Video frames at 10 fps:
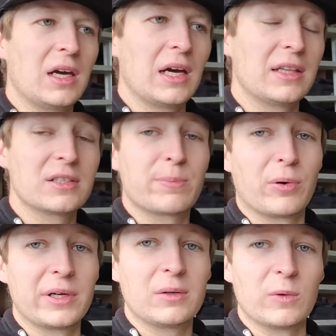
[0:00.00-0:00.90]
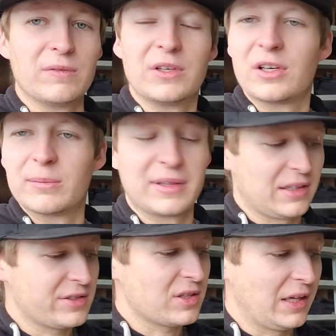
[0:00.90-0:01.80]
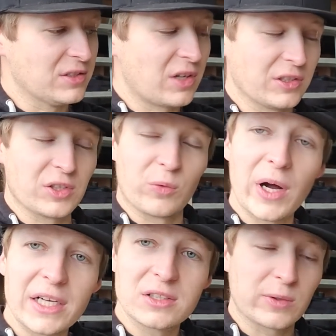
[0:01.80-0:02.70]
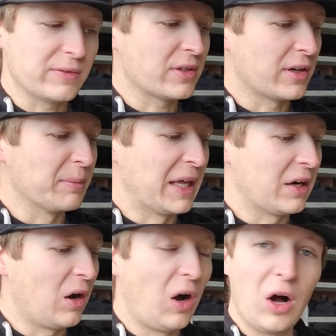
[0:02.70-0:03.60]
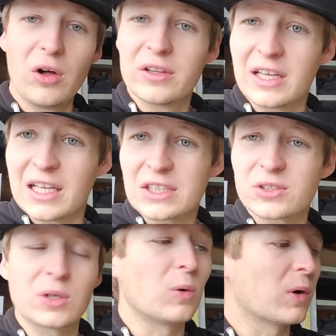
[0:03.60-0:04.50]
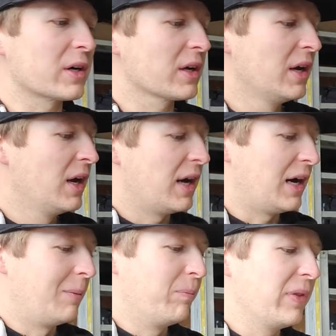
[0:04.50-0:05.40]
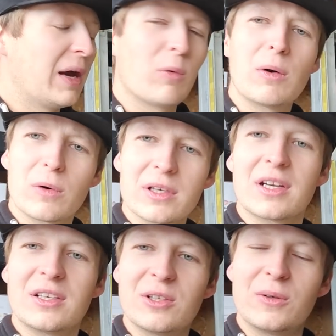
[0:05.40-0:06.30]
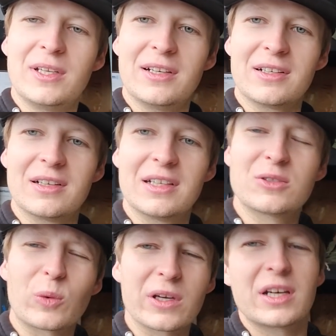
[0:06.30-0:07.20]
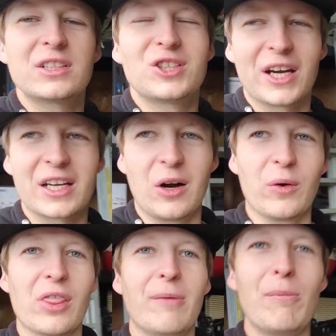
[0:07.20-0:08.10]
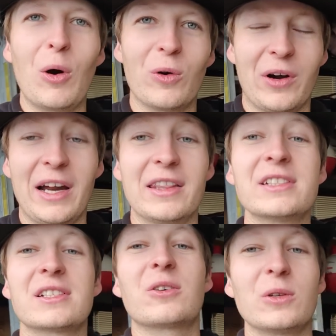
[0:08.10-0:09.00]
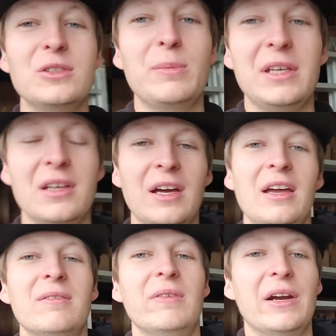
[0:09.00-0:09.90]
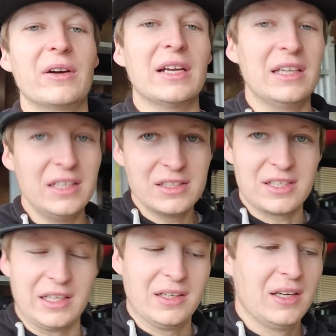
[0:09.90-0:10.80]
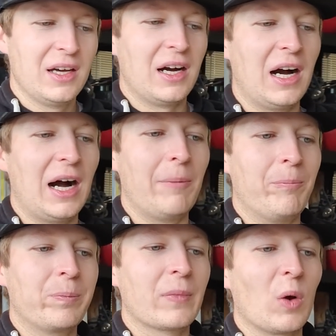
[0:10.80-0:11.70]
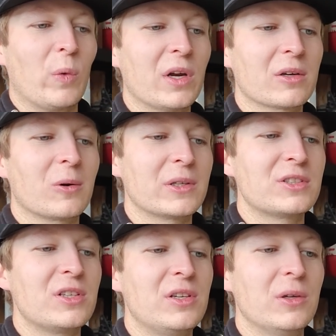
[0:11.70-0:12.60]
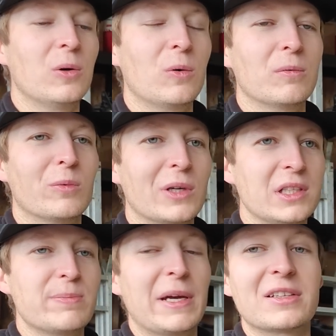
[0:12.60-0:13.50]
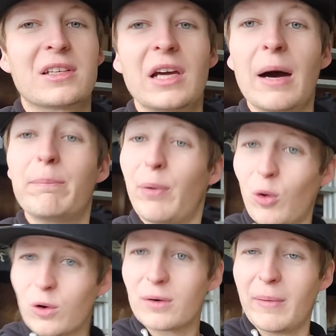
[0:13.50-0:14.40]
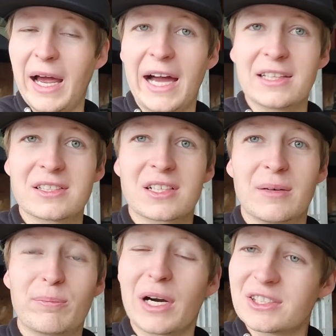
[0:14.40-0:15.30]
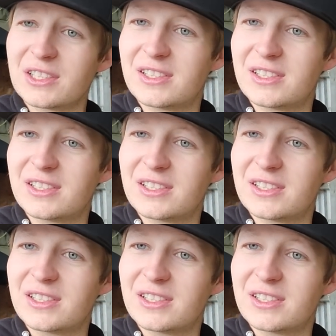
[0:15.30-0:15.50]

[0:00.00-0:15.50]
At this point, we've determined that the sled starts and runs. We've determined that all the electrical work. Now what we're going to do here is we're going to check out the motor, and this is going to be very easy. we are going to do what is basically a poor man's compression